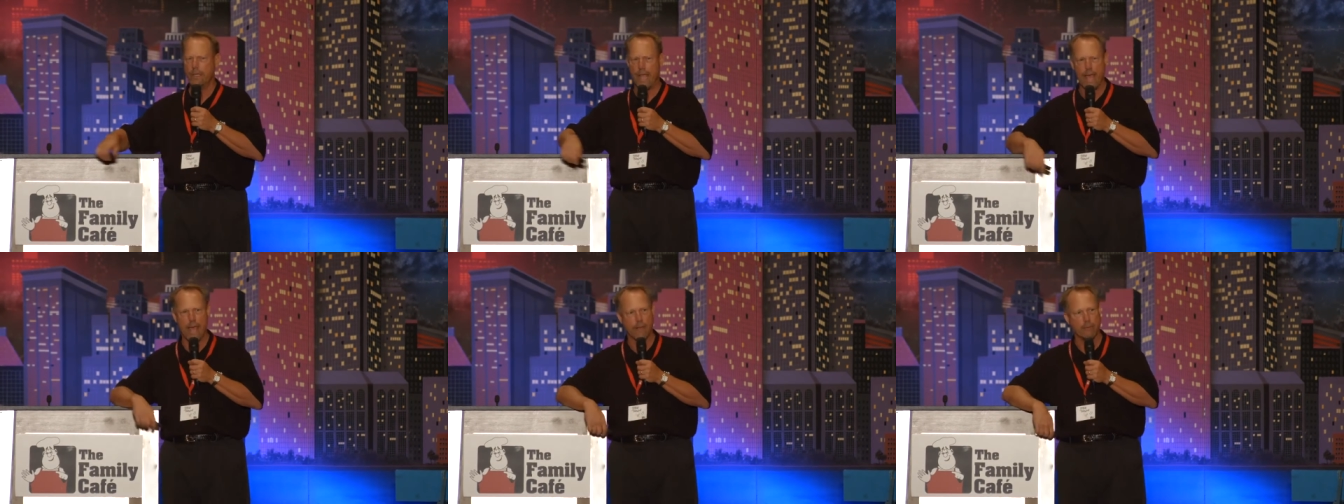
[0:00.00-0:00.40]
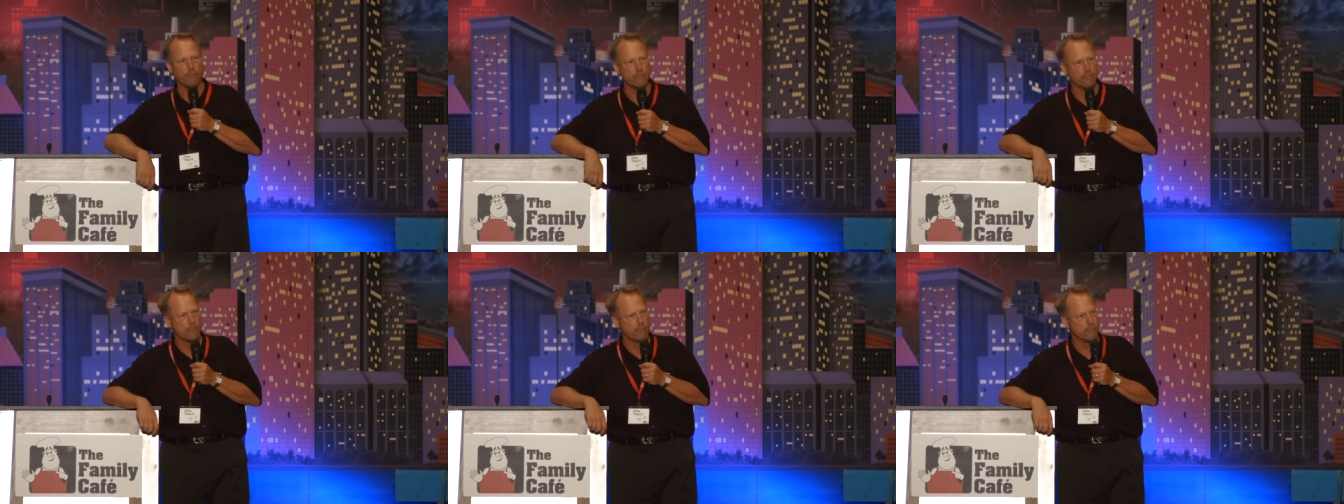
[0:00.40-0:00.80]
Dad,
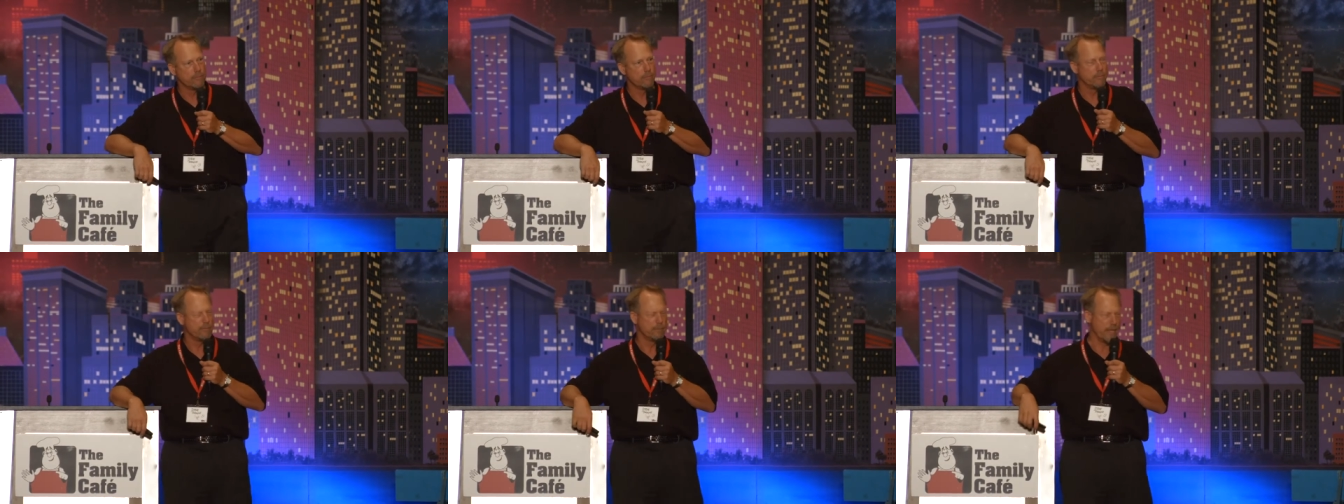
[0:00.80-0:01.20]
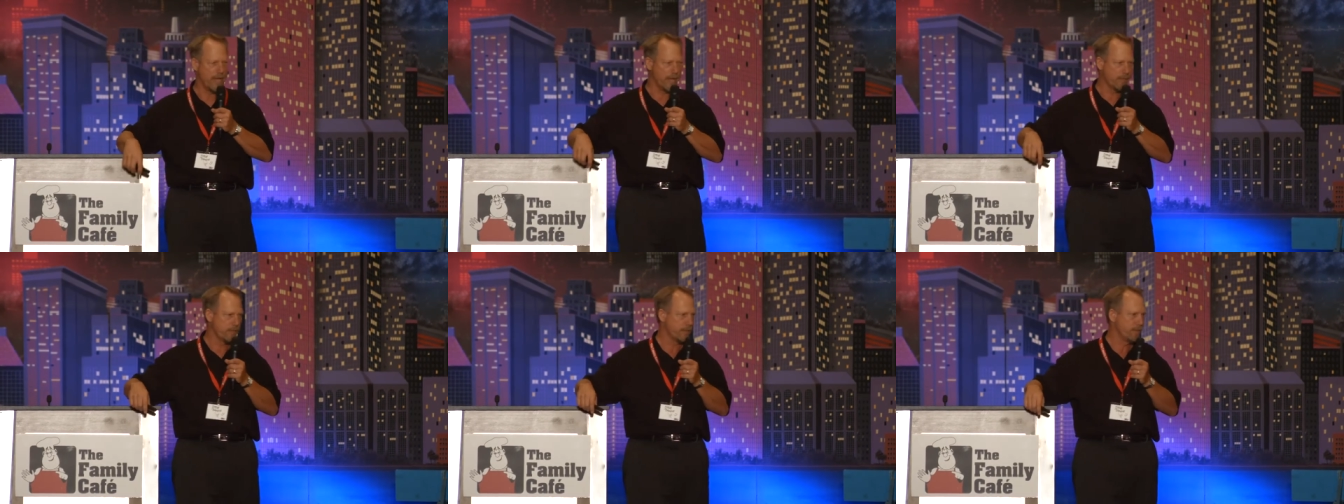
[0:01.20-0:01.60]

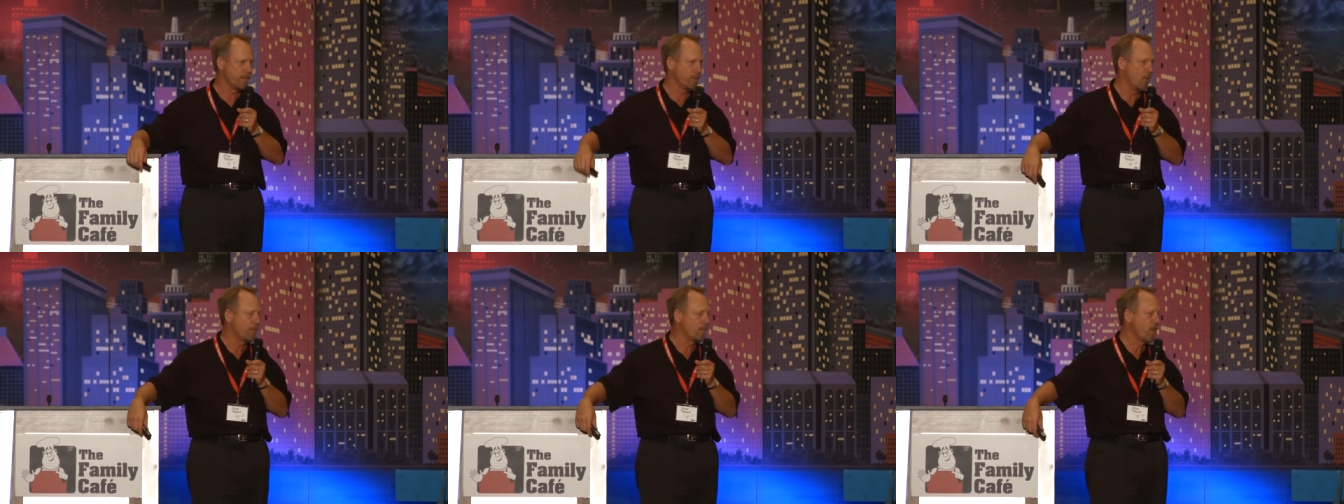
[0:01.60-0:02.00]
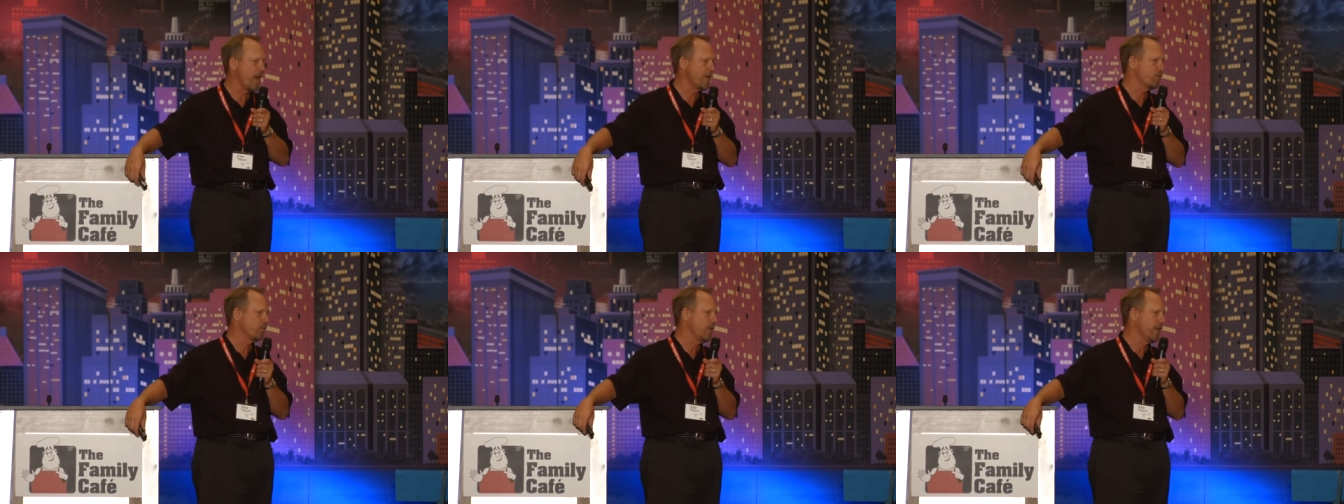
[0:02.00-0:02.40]
yes, you know I'm
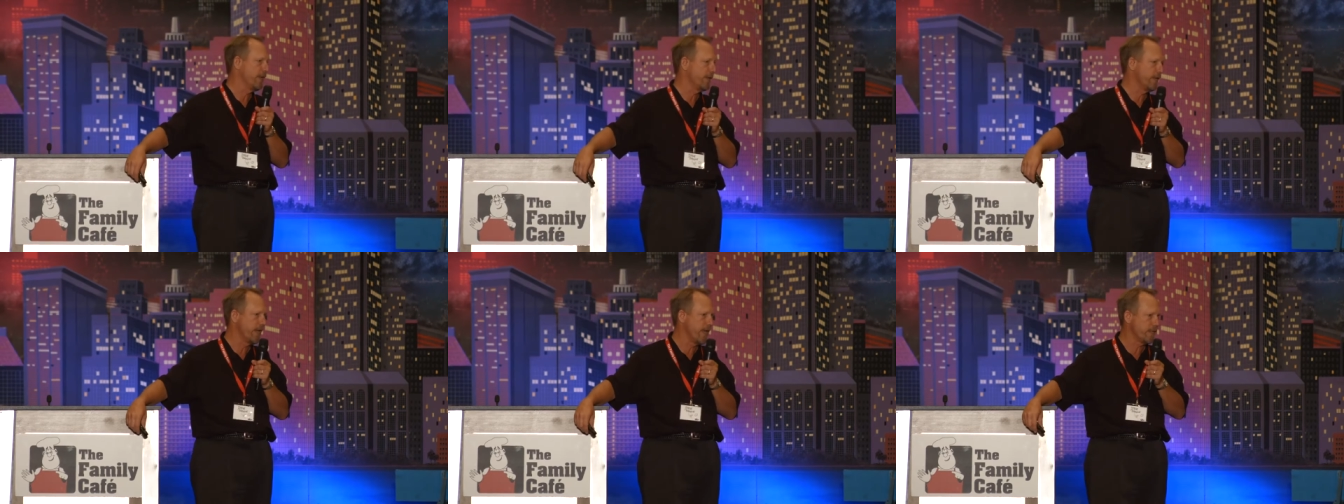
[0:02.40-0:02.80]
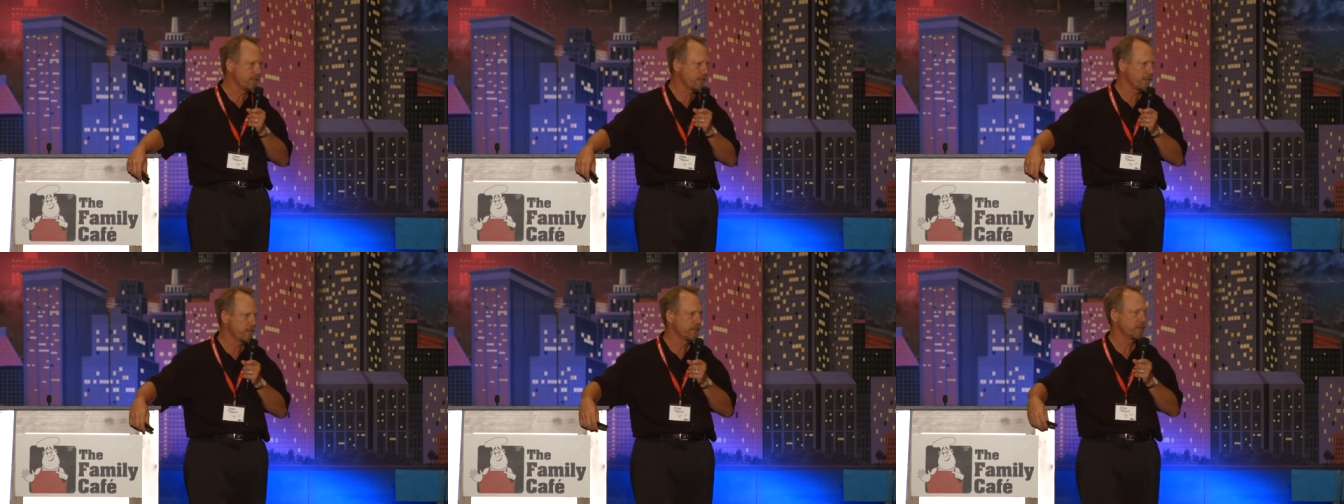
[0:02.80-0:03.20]
graduating,
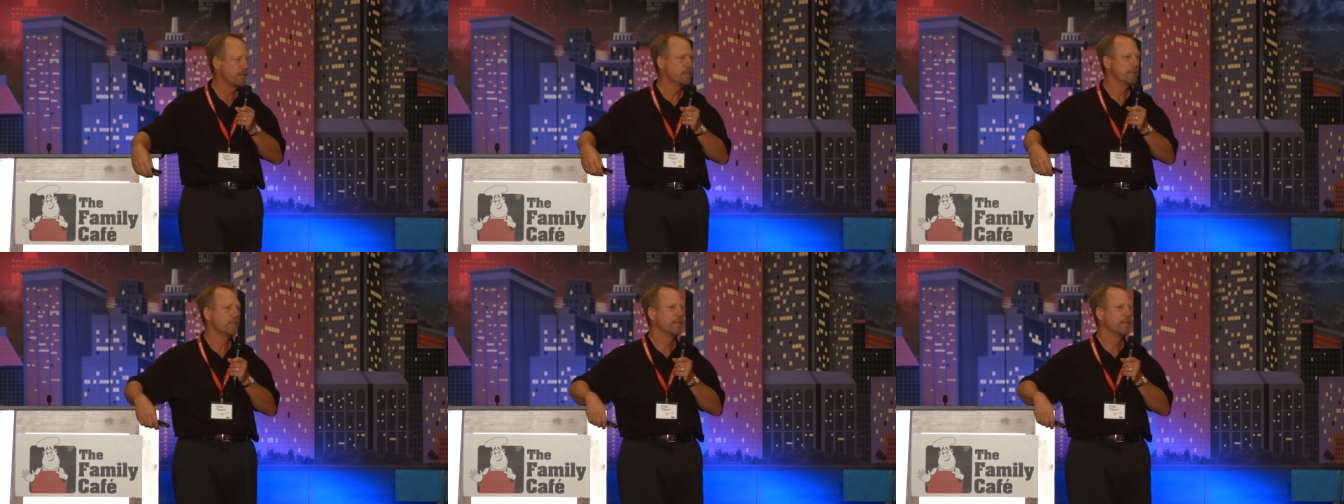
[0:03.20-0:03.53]
yes?